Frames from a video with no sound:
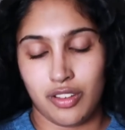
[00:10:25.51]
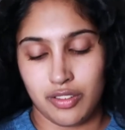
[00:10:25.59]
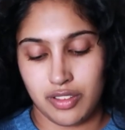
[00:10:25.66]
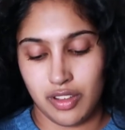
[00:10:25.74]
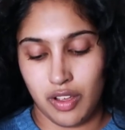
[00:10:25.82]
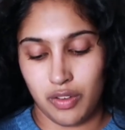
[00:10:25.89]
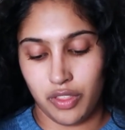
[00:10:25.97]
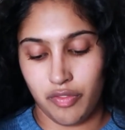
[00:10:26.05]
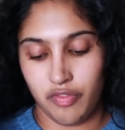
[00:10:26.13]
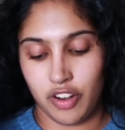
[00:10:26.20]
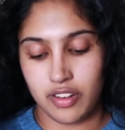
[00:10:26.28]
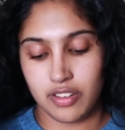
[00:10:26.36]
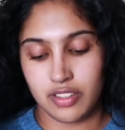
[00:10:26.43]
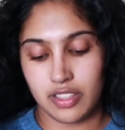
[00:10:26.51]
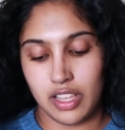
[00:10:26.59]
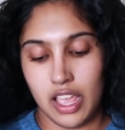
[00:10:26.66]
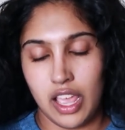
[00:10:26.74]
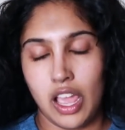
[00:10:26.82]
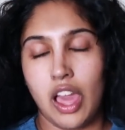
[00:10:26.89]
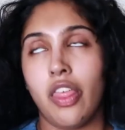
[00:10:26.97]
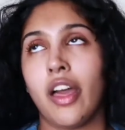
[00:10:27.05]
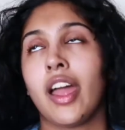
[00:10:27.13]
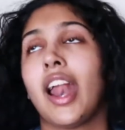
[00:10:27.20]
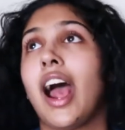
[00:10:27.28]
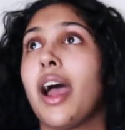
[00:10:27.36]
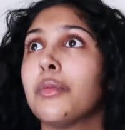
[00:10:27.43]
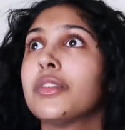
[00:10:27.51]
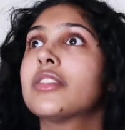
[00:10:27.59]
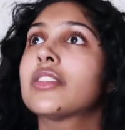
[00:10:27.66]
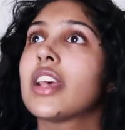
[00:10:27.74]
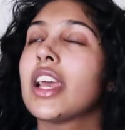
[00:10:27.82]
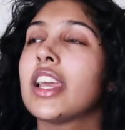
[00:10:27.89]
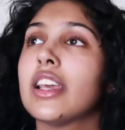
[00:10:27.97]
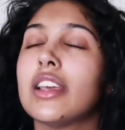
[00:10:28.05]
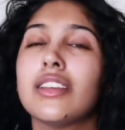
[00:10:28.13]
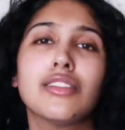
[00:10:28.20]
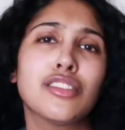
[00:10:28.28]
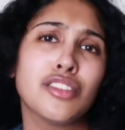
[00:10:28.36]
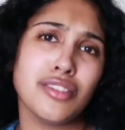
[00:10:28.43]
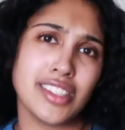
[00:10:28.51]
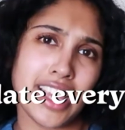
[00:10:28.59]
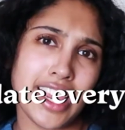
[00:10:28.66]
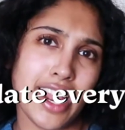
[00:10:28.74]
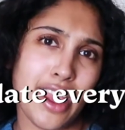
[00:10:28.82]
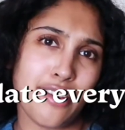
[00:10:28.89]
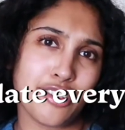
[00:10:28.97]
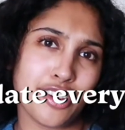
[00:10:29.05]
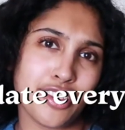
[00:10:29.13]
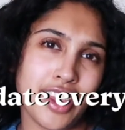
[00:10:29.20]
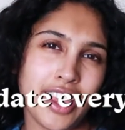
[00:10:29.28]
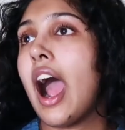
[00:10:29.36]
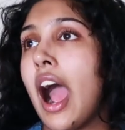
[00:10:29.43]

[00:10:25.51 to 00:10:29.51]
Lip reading: So the first thing that I would say is to date everything.